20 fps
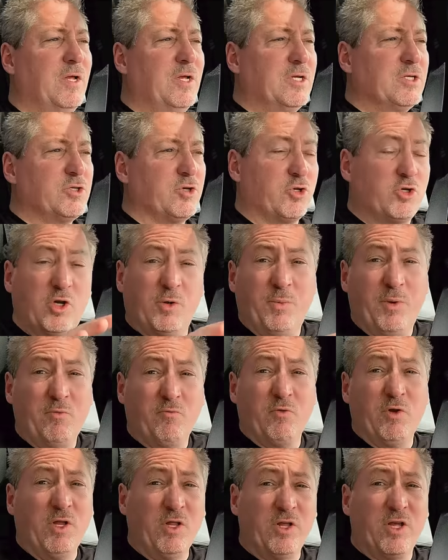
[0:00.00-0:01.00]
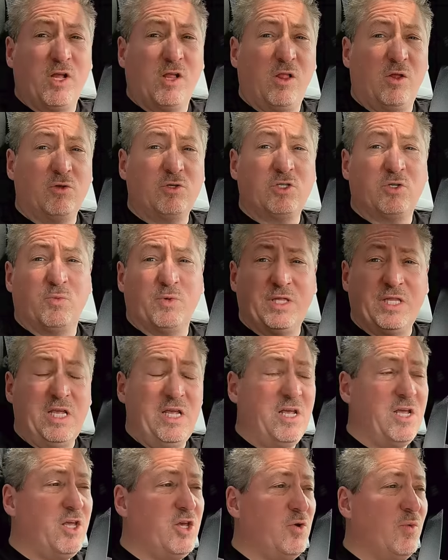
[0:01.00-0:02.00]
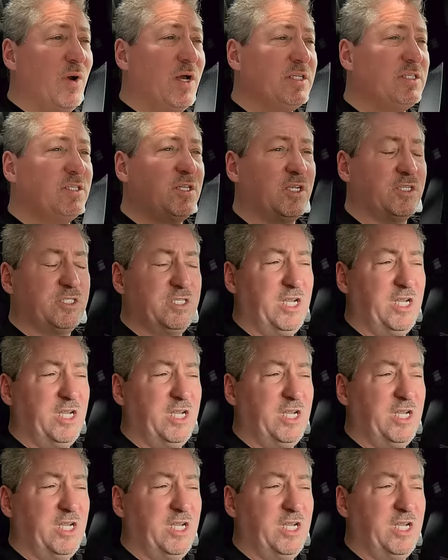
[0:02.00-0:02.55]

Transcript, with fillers: So should be really close to what the EQS does.